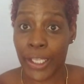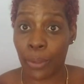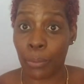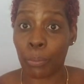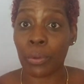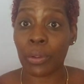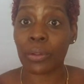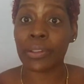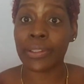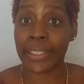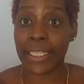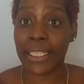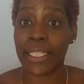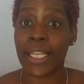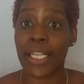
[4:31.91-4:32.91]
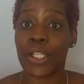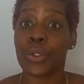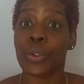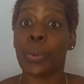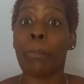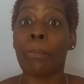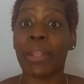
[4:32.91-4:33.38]
it will lead
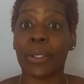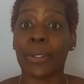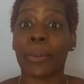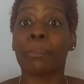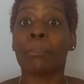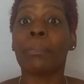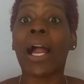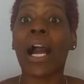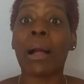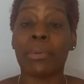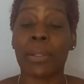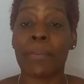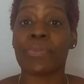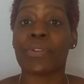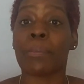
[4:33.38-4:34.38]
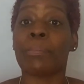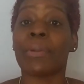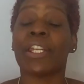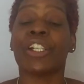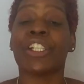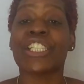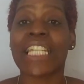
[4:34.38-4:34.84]
into bigger problems and
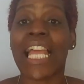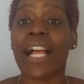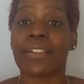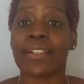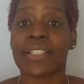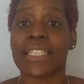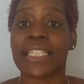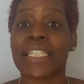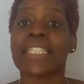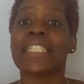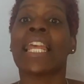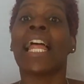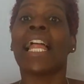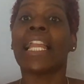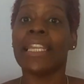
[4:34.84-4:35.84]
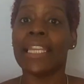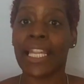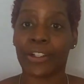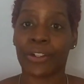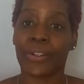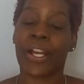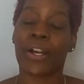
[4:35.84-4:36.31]
bigger challenges
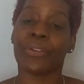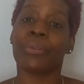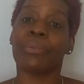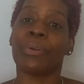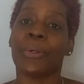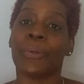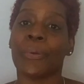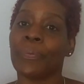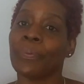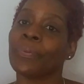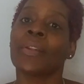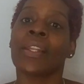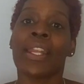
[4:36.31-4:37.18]
later down the road.